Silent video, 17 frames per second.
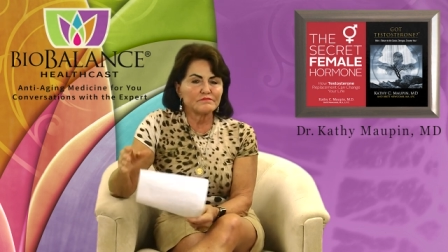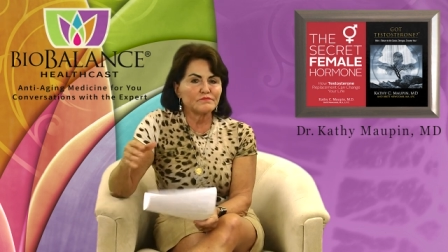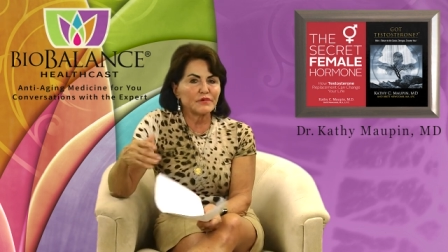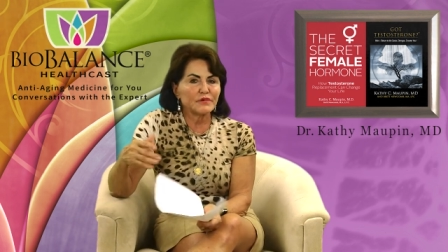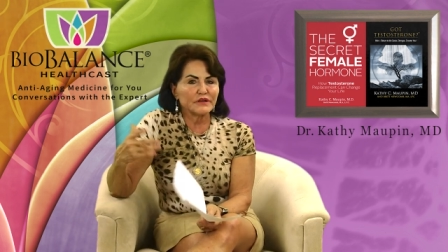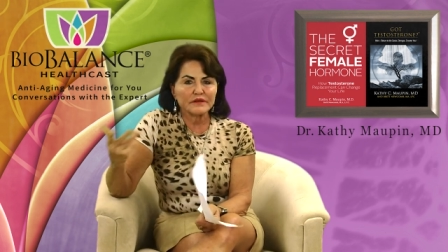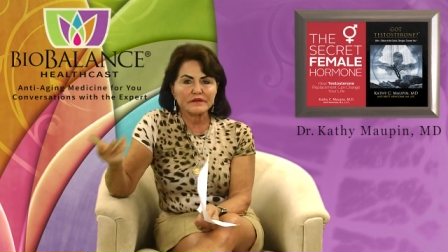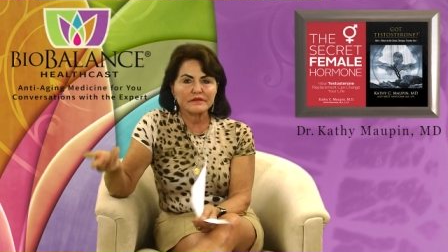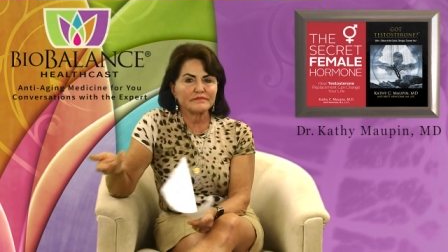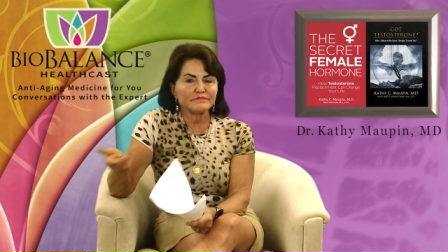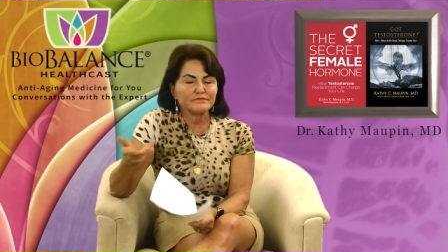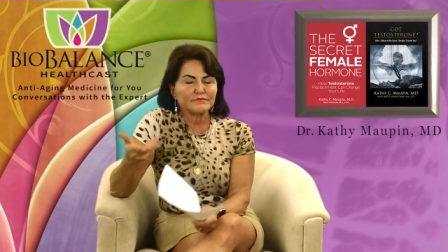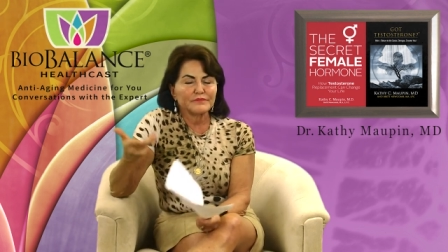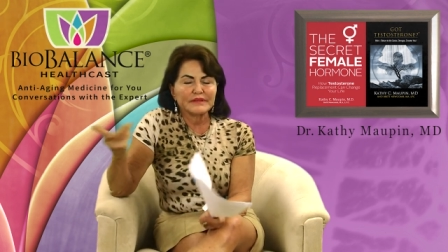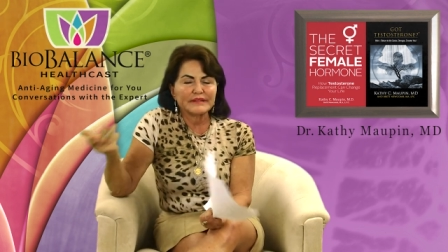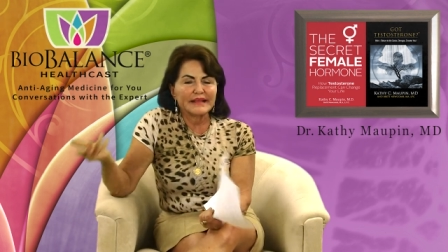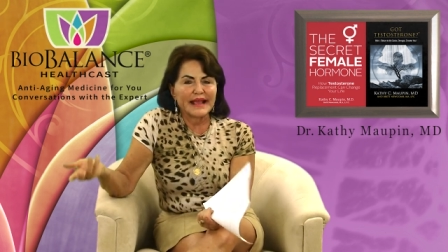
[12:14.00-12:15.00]
what
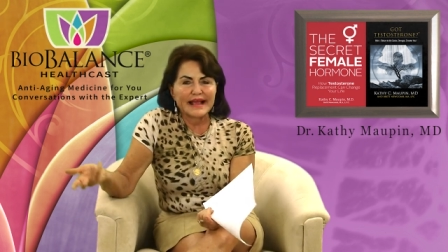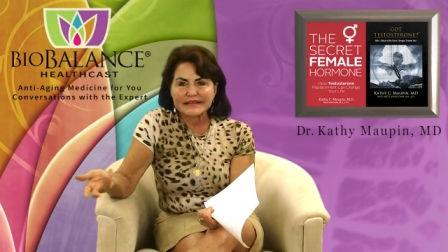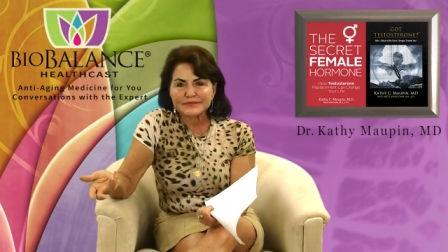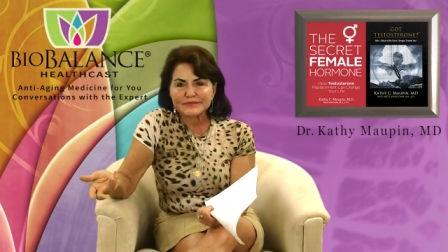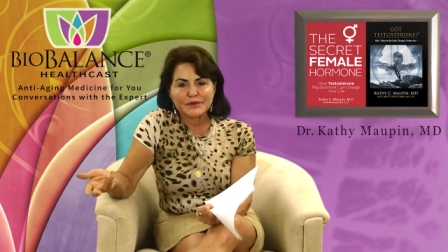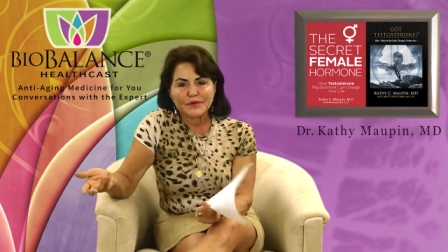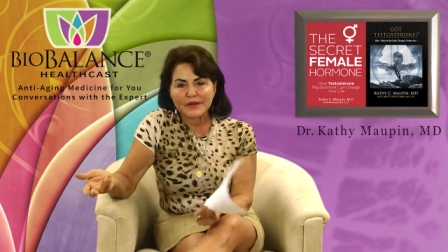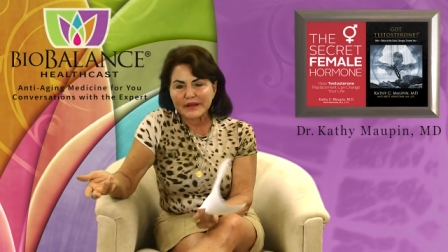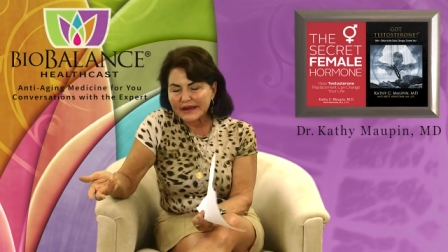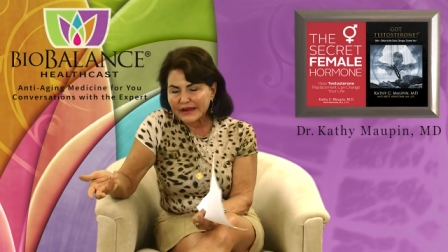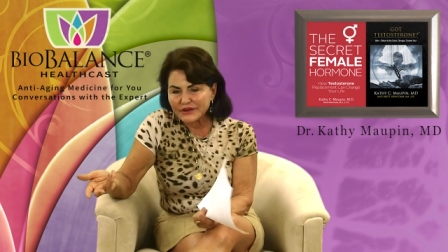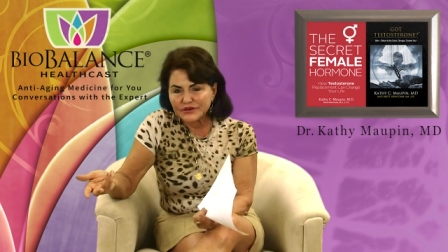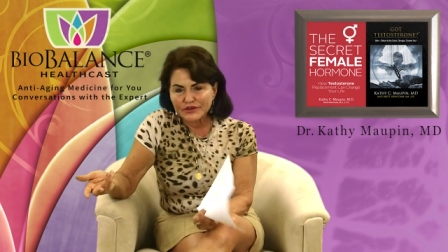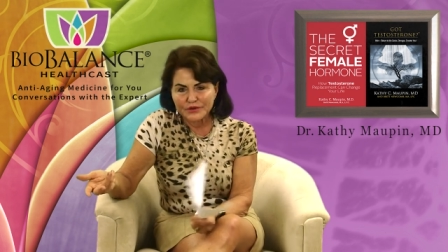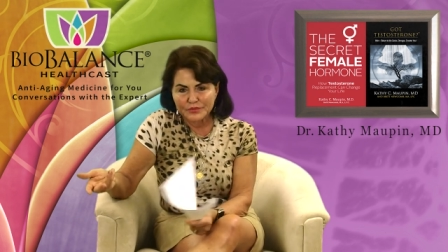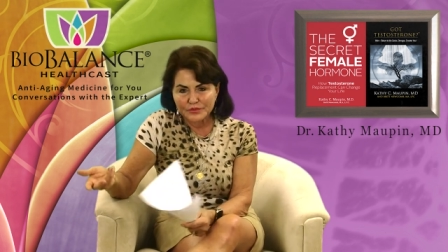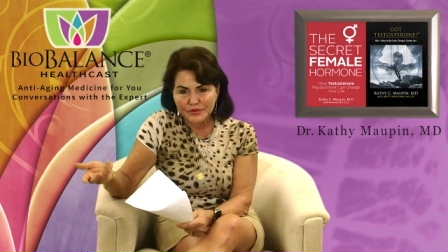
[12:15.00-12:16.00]
when they ask me what can I
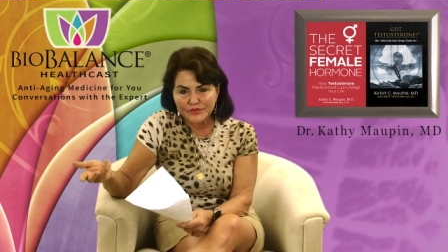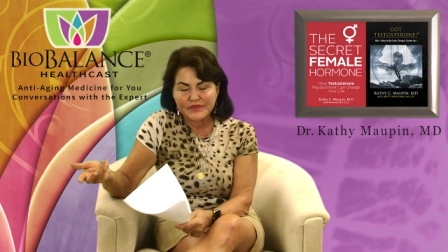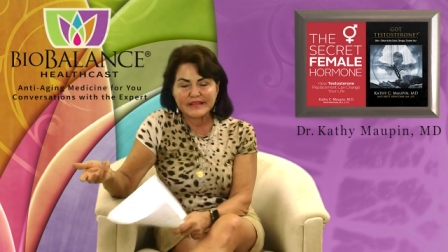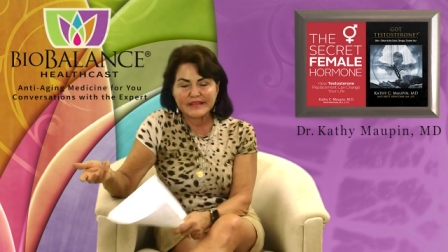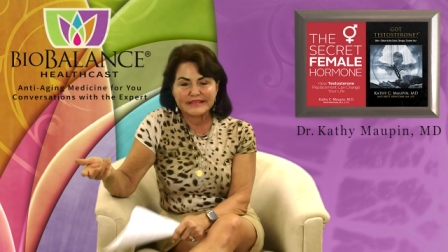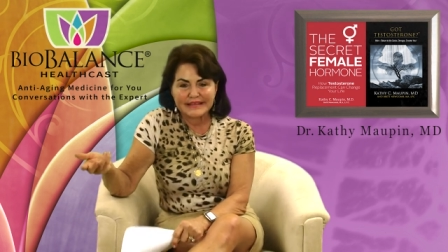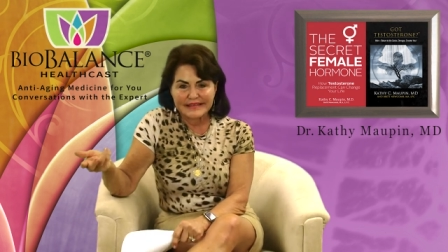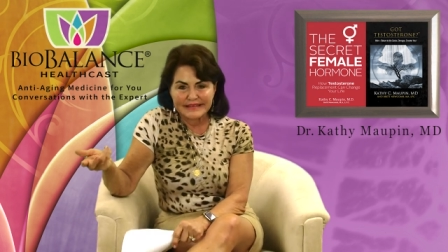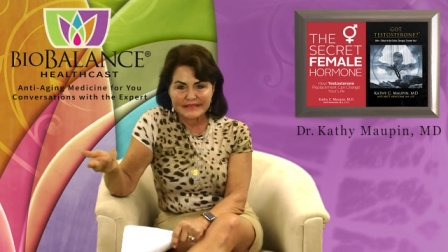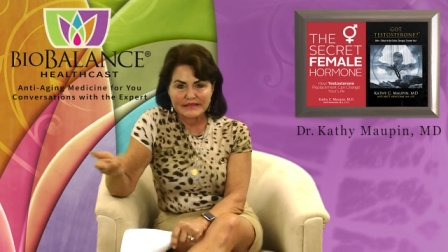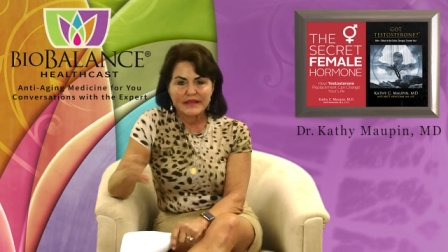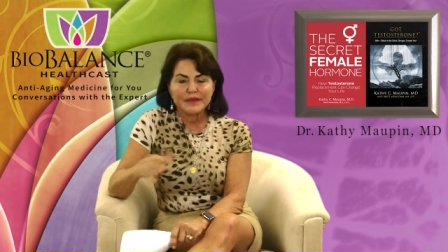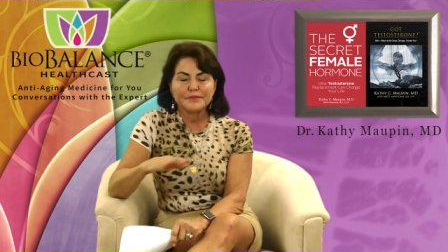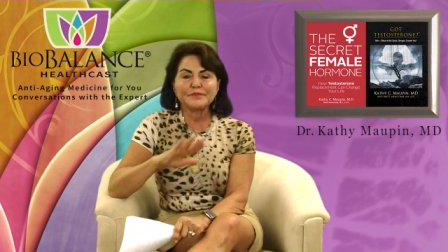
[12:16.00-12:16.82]
do to prevent this